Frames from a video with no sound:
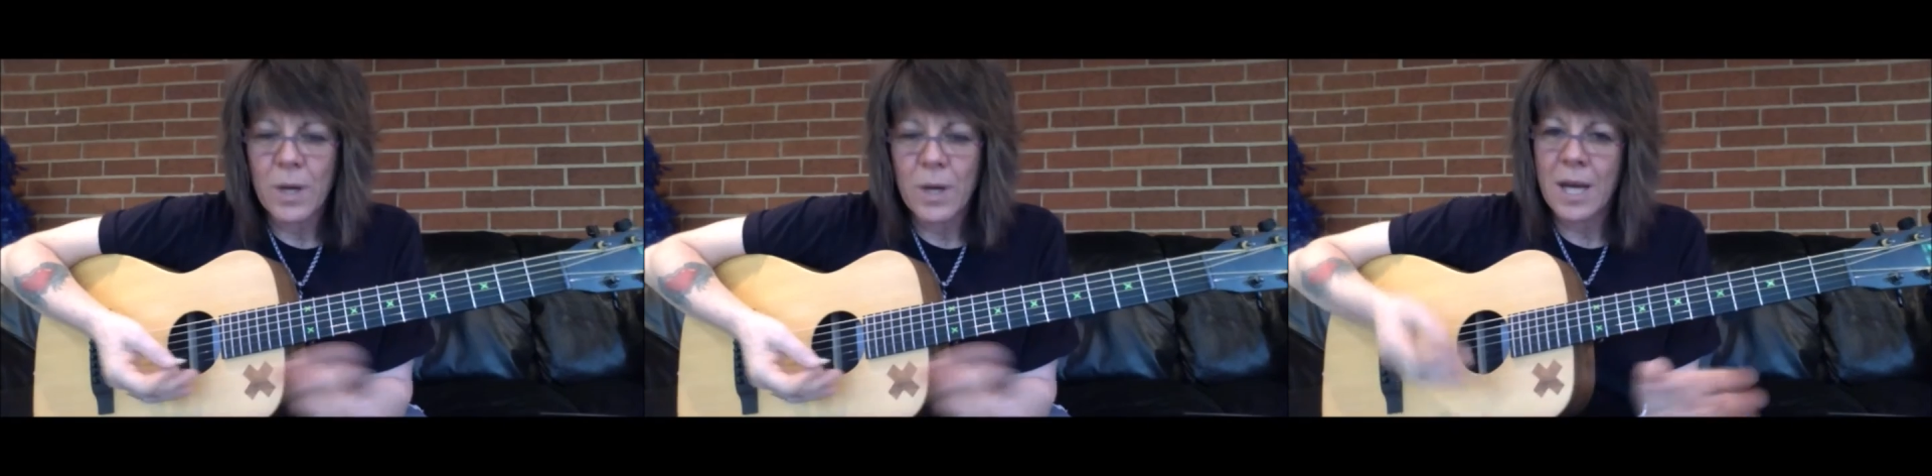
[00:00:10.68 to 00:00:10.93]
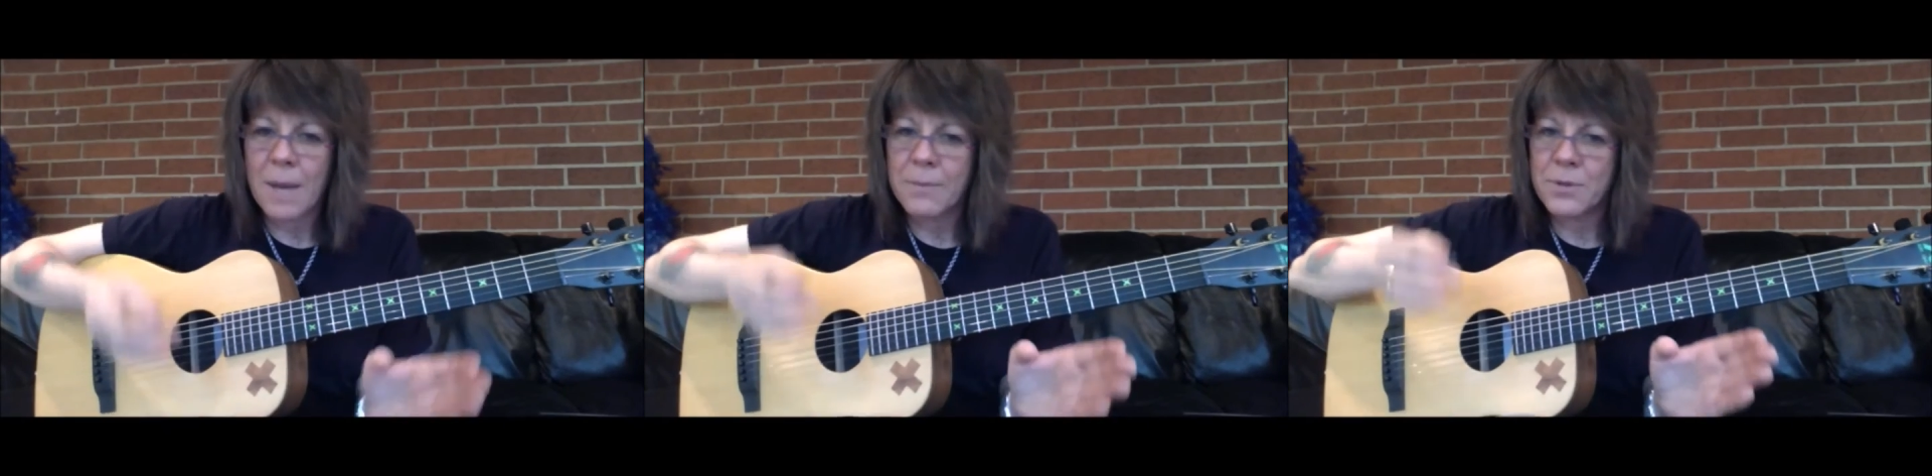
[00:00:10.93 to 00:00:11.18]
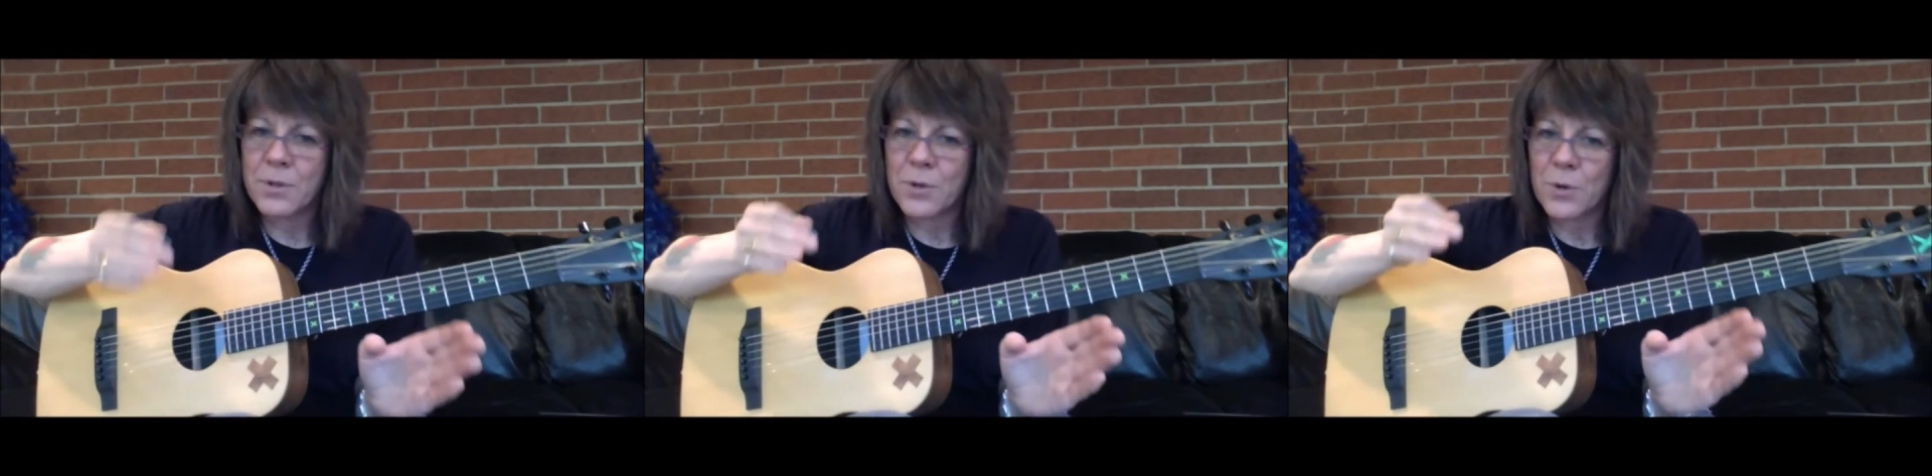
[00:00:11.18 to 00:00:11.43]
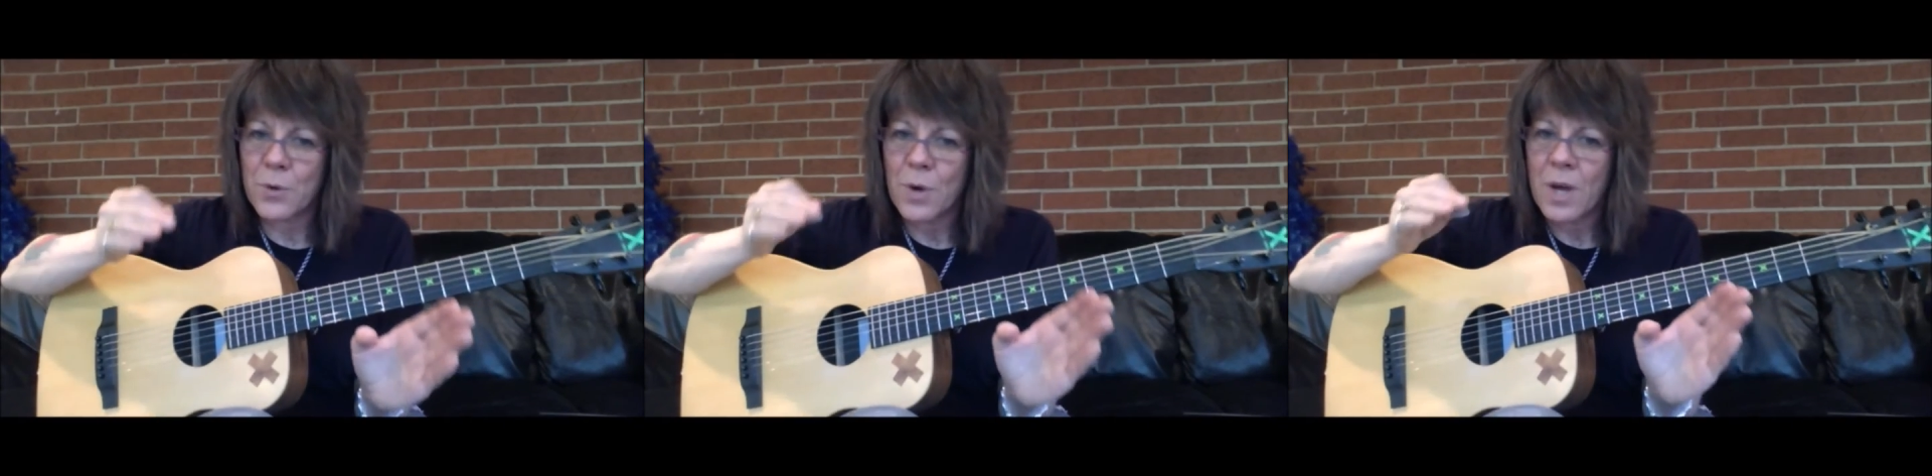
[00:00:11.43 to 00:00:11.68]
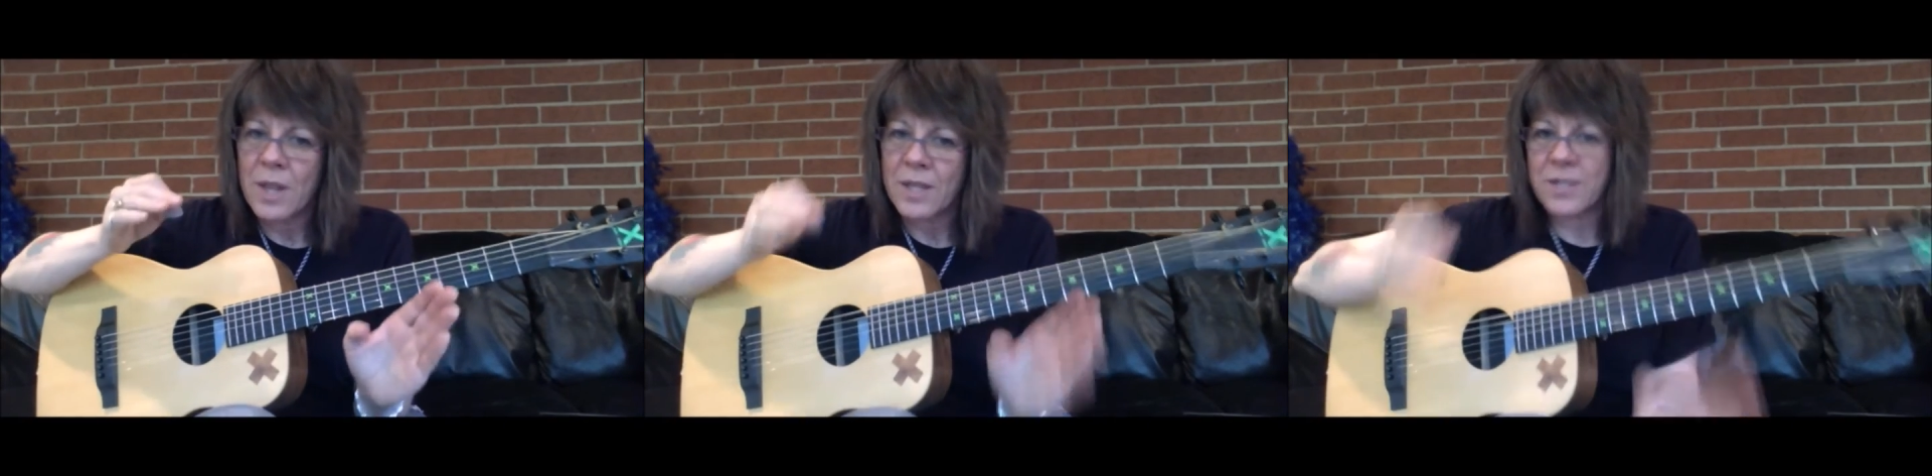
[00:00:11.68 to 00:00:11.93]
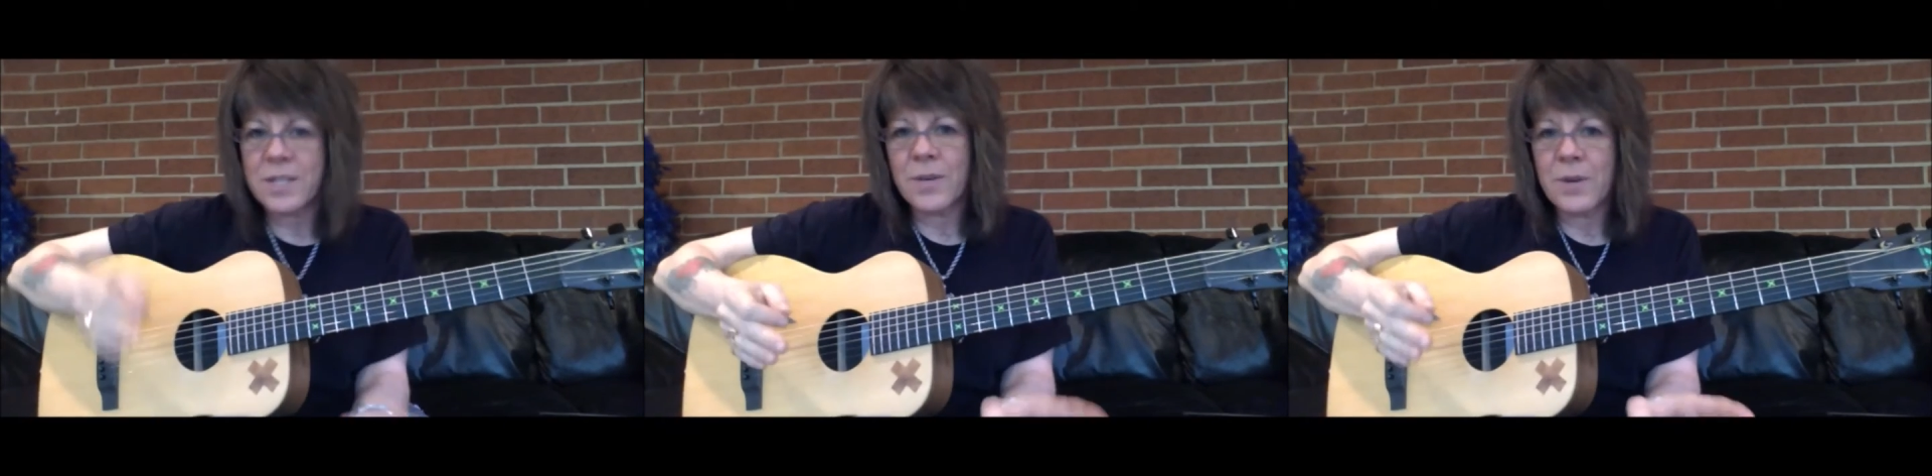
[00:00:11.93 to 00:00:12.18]
when it comes to the
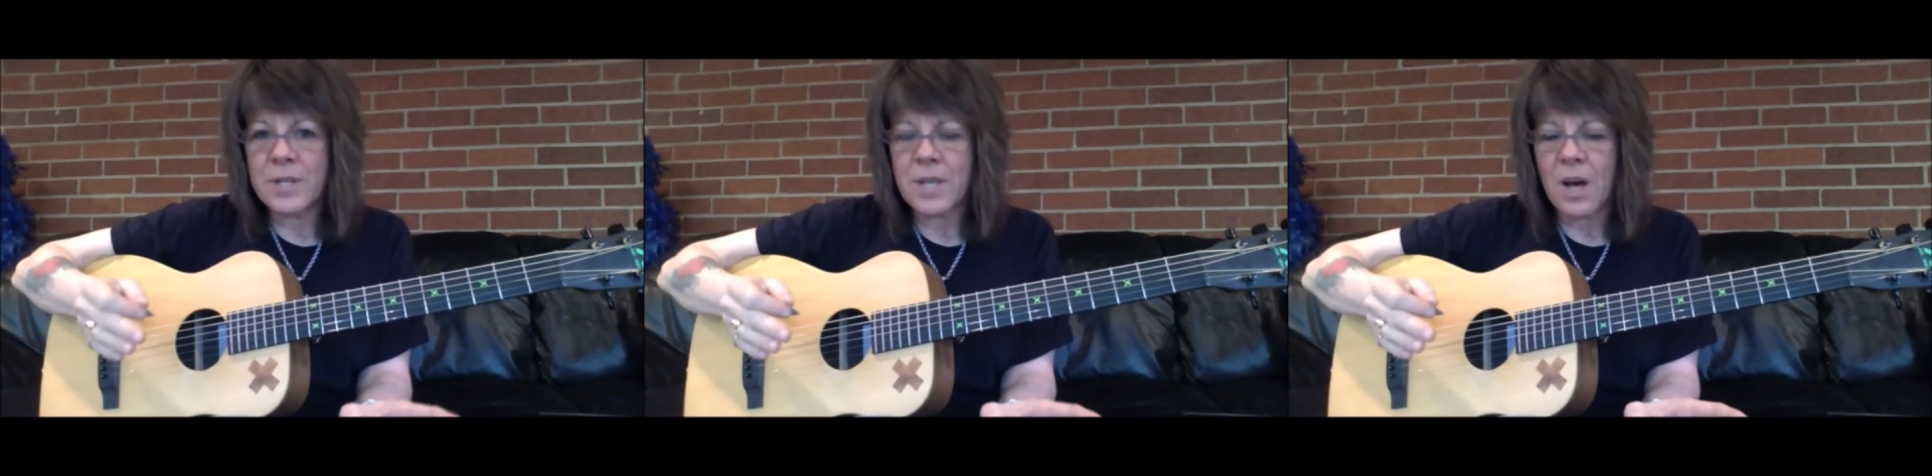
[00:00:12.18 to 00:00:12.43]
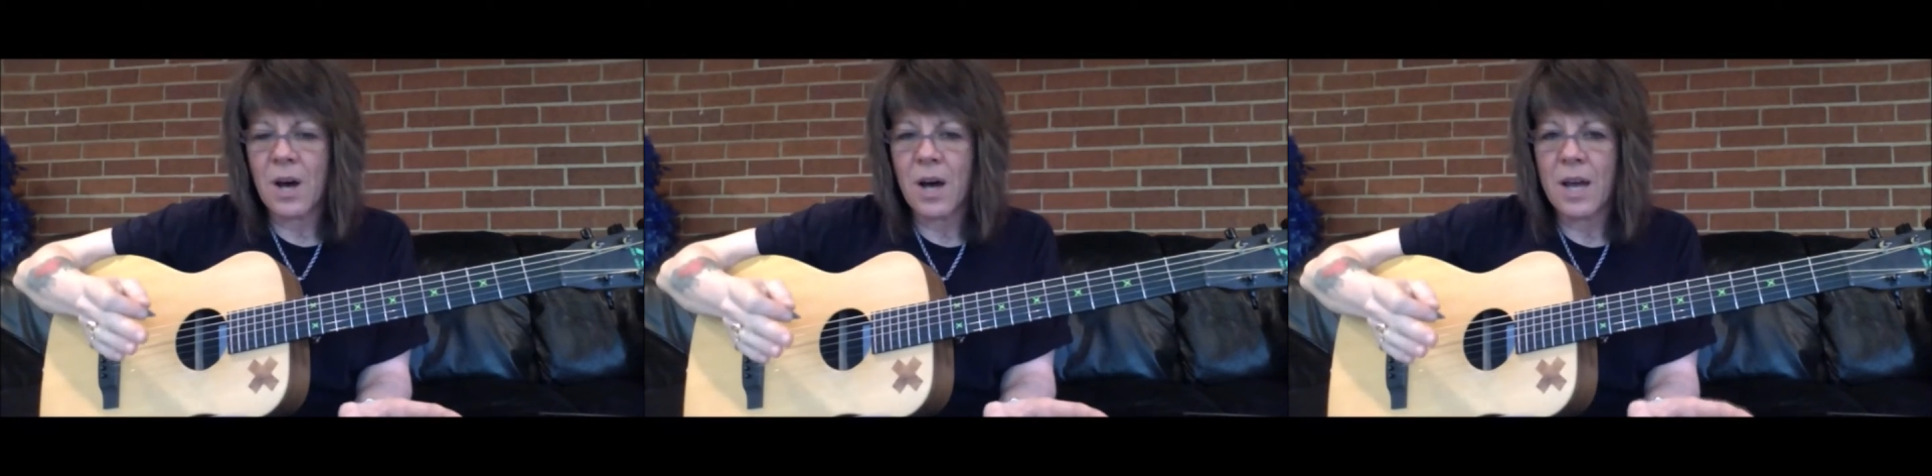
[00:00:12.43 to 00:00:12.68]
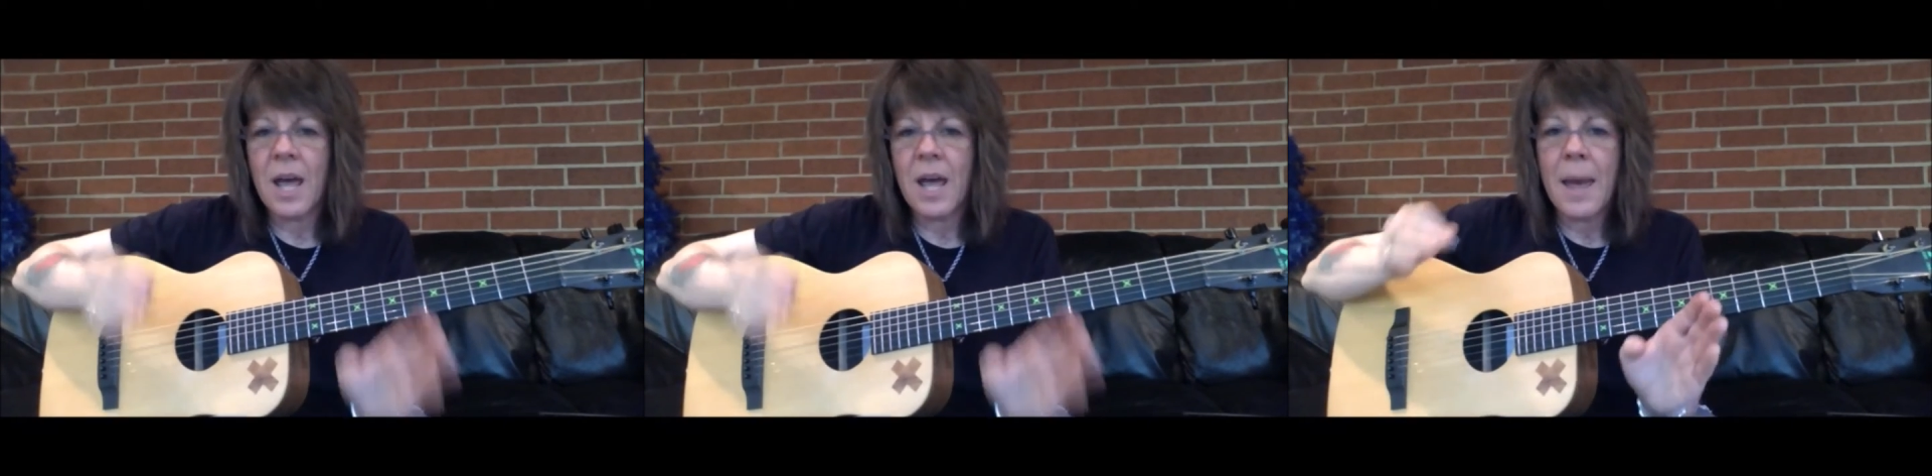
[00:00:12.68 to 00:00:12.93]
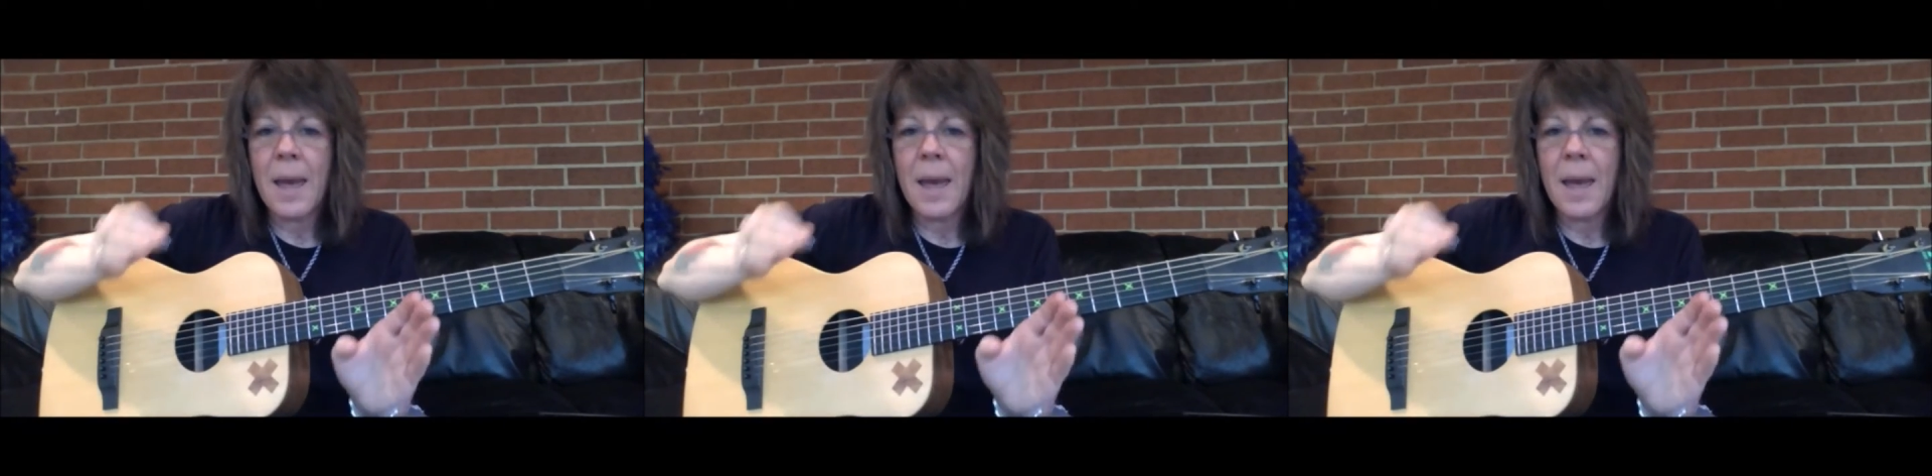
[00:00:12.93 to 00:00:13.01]
series on